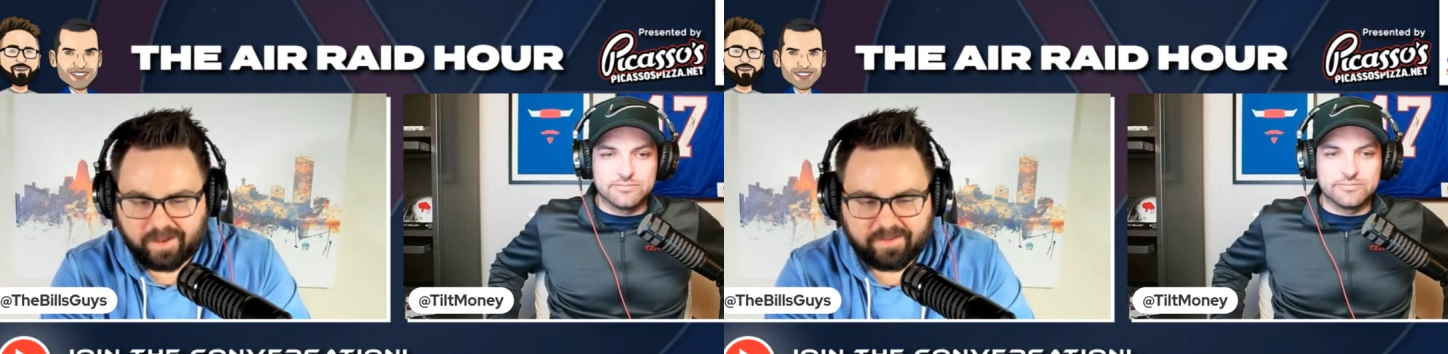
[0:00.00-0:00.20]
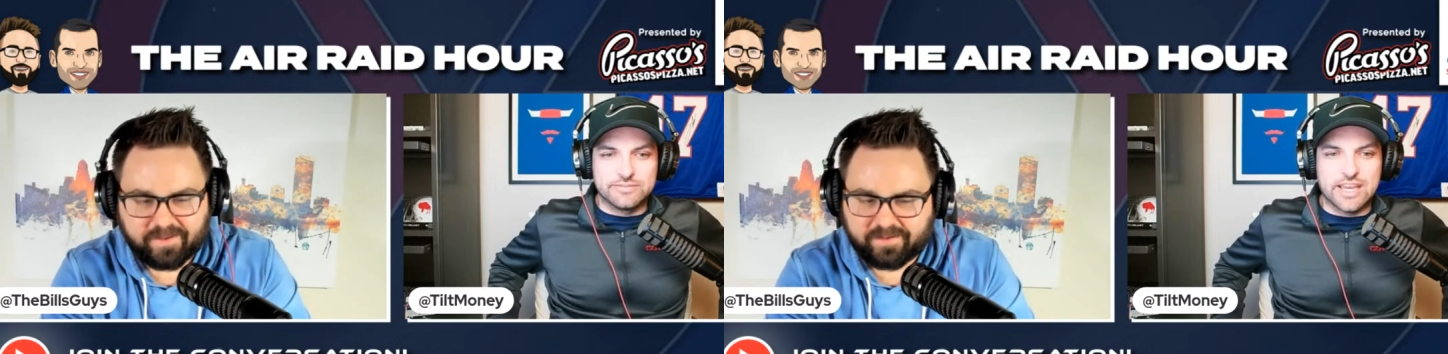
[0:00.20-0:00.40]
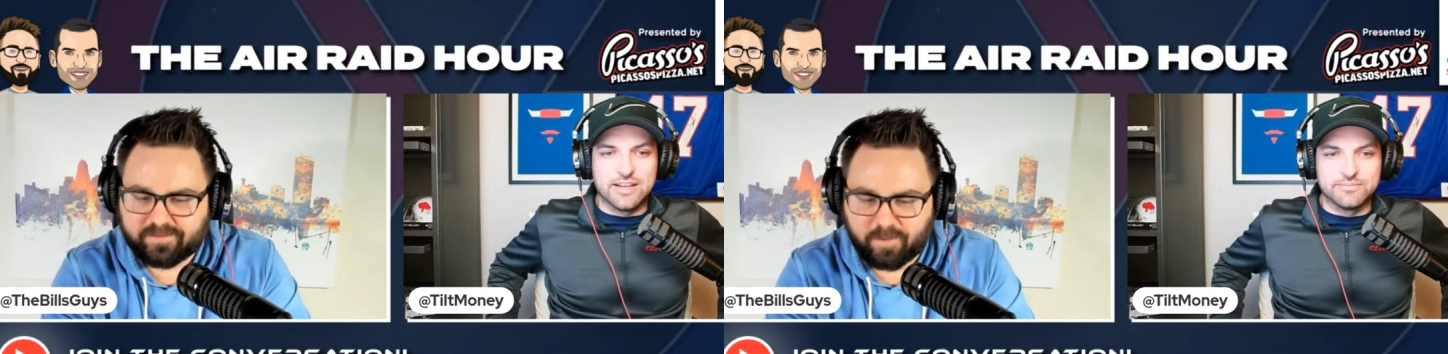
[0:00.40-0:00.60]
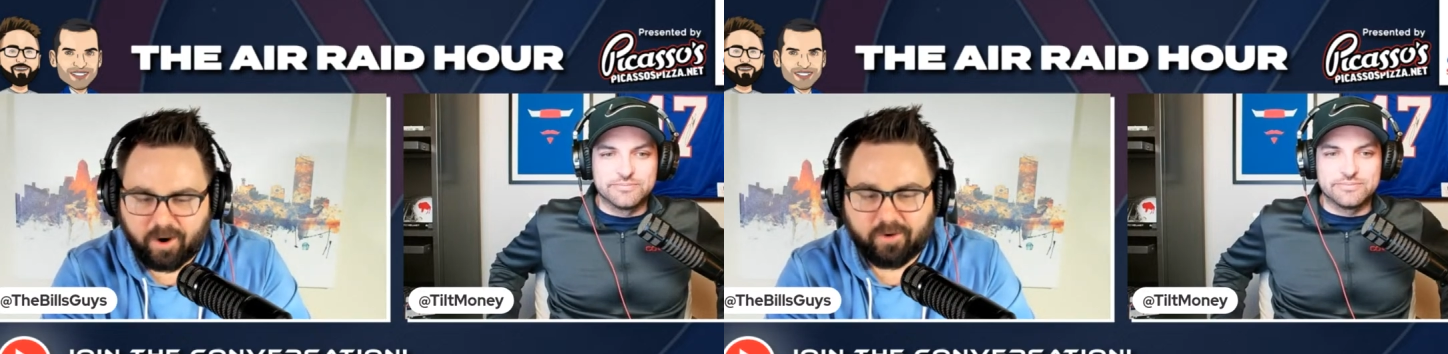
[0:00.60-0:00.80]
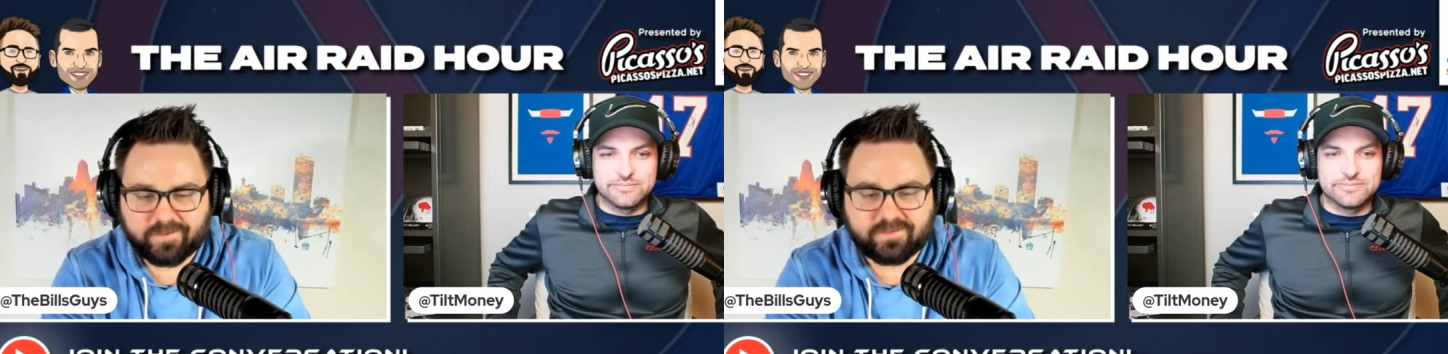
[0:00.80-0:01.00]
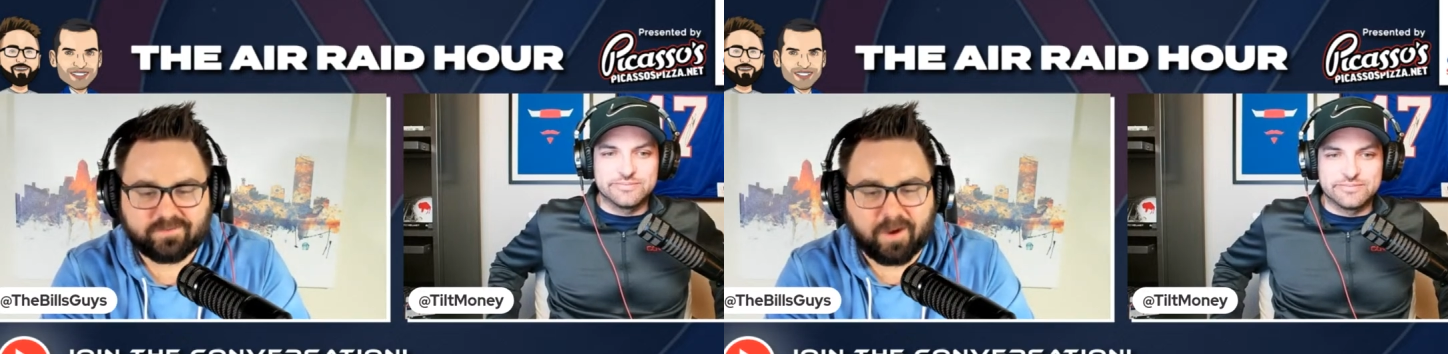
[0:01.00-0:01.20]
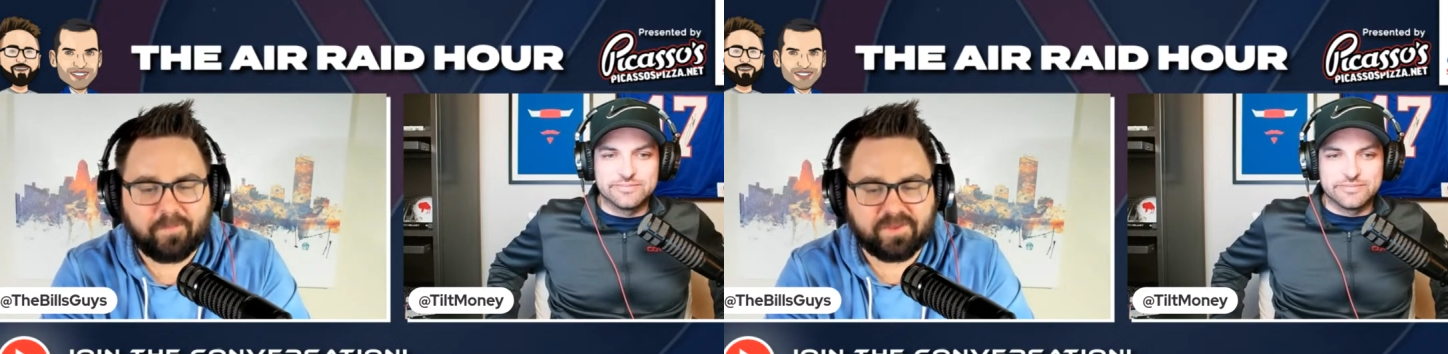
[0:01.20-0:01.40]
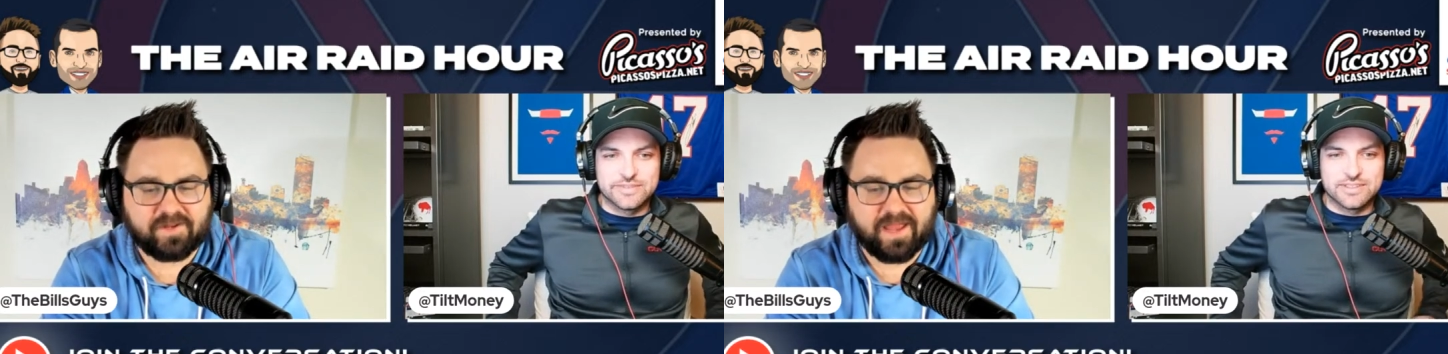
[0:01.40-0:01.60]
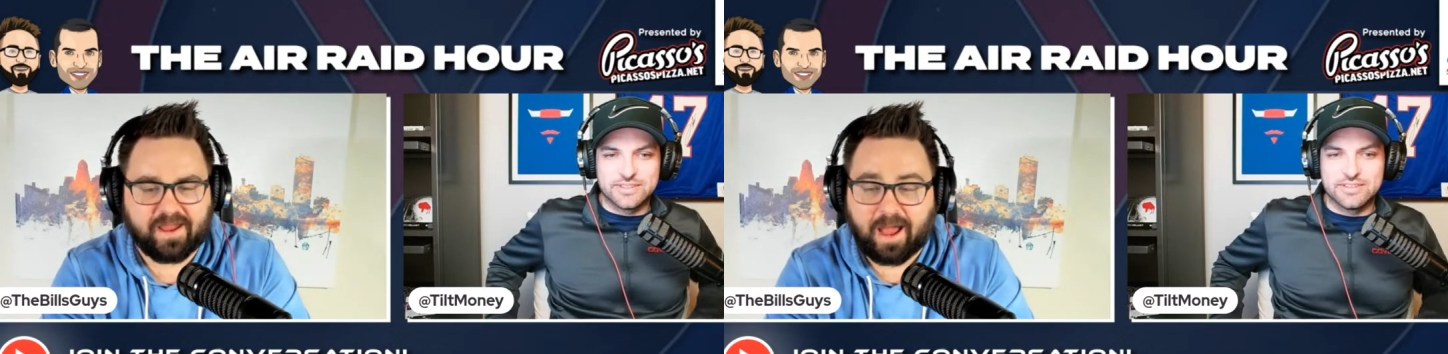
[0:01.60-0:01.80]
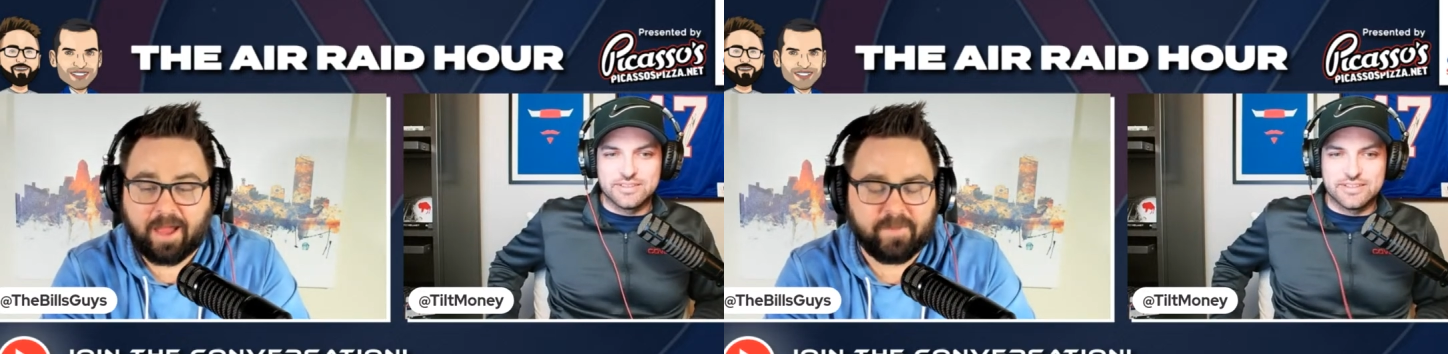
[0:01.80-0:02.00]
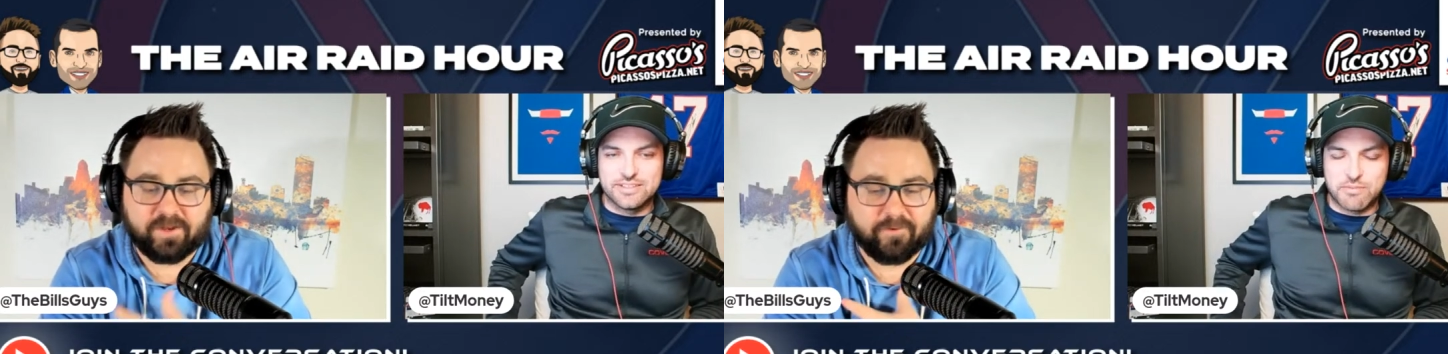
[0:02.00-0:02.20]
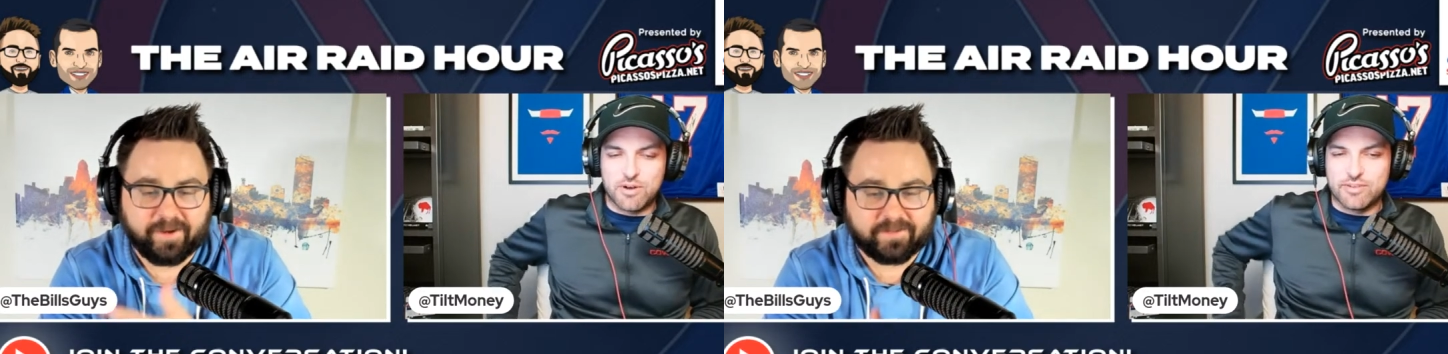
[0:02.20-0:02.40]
Speaker 1: I think yeah. tomorrow is might be the day. I've been doing